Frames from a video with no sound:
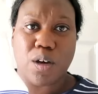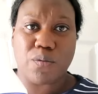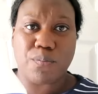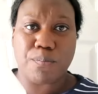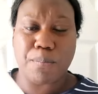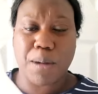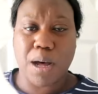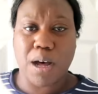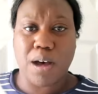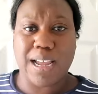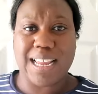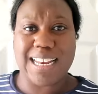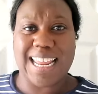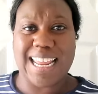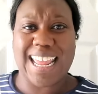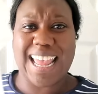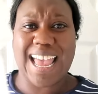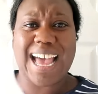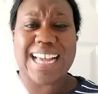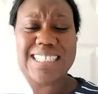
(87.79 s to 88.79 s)
of mine.
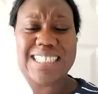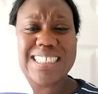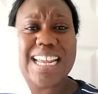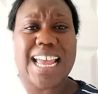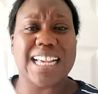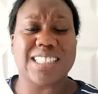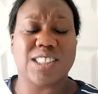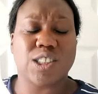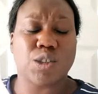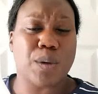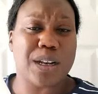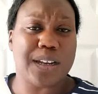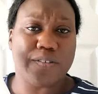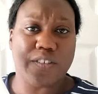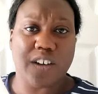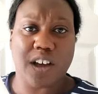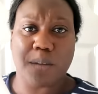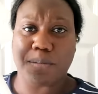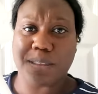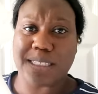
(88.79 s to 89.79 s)
It actually has
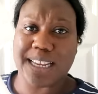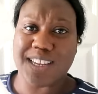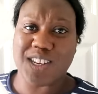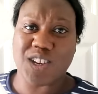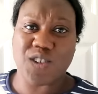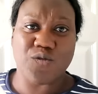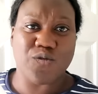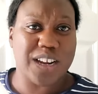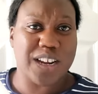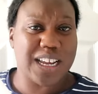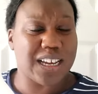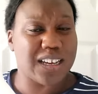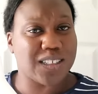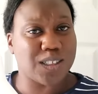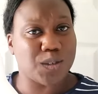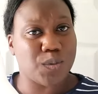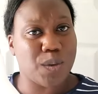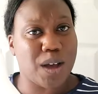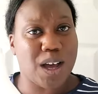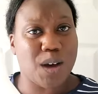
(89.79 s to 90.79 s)
25% urea
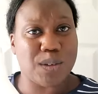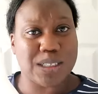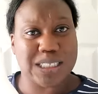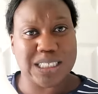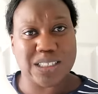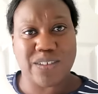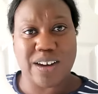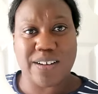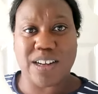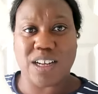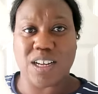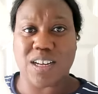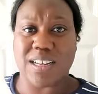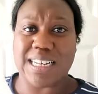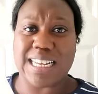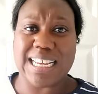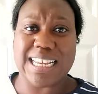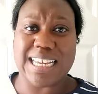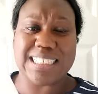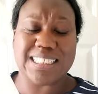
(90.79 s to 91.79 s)
as well, which is very
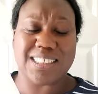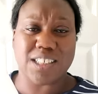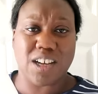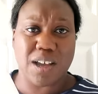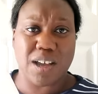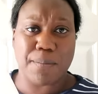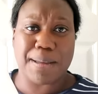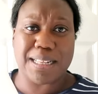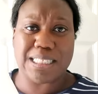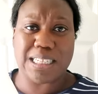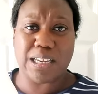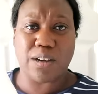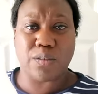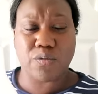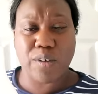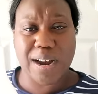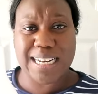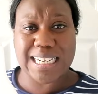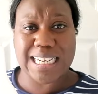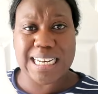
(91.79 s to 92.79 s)
good. It is diabetic
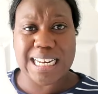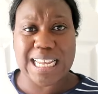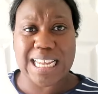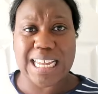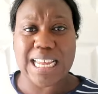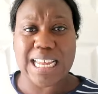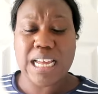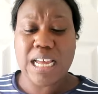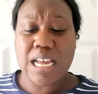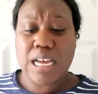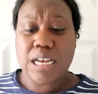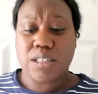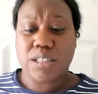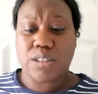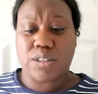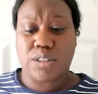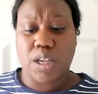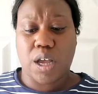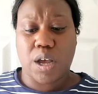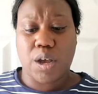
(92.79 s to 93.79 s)
friendly,
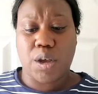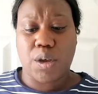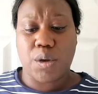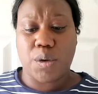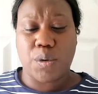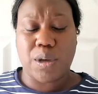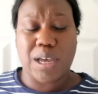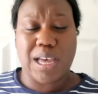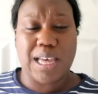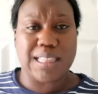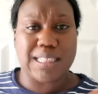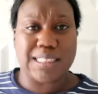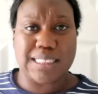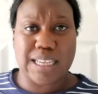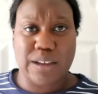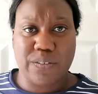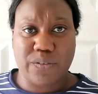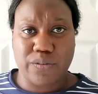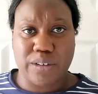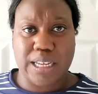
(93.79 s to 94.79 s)
so
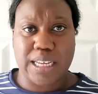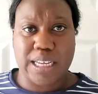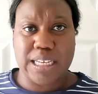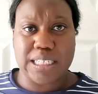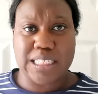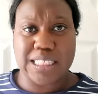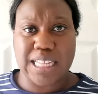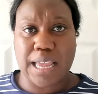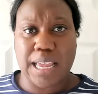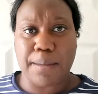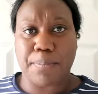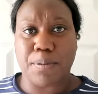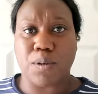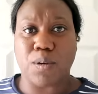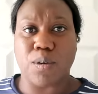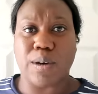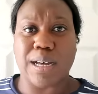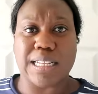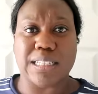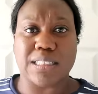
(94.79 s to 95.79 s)
definitely a
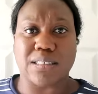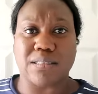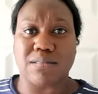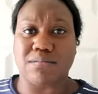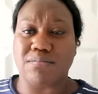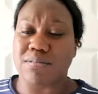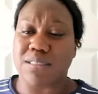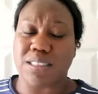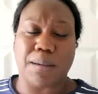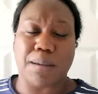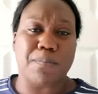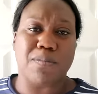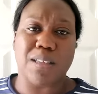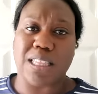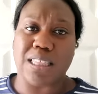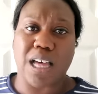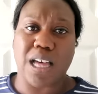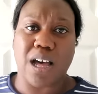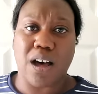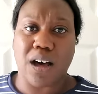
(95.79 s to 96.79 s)
staple and
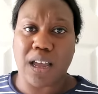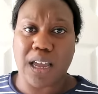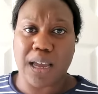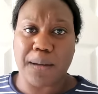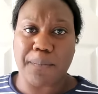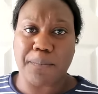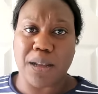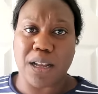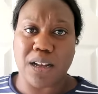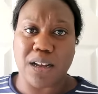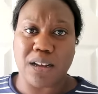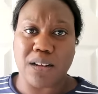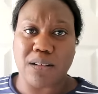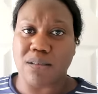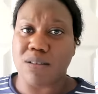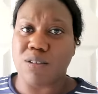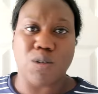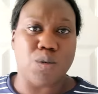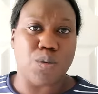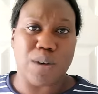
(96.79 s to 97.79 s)
something that I am
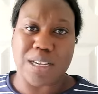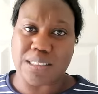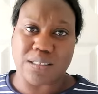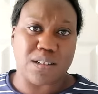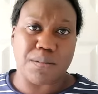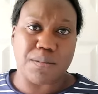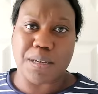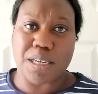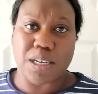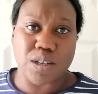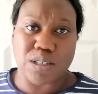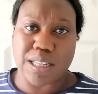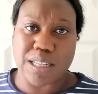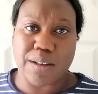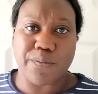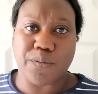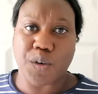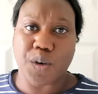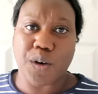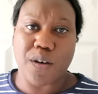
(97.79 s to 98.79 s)
always going to be
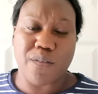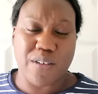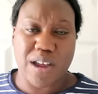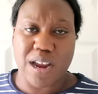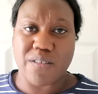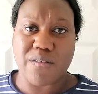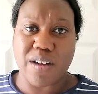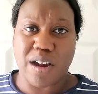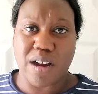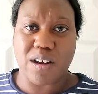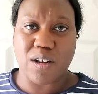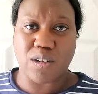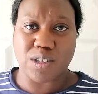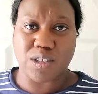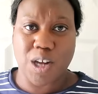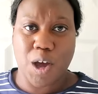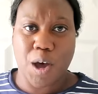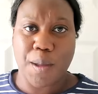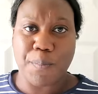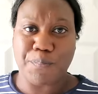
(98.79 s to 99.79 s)
using for a very, very long
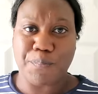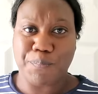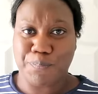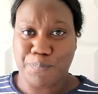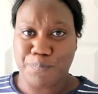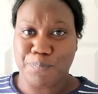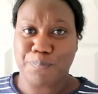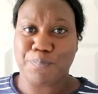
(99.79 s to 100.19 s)
time.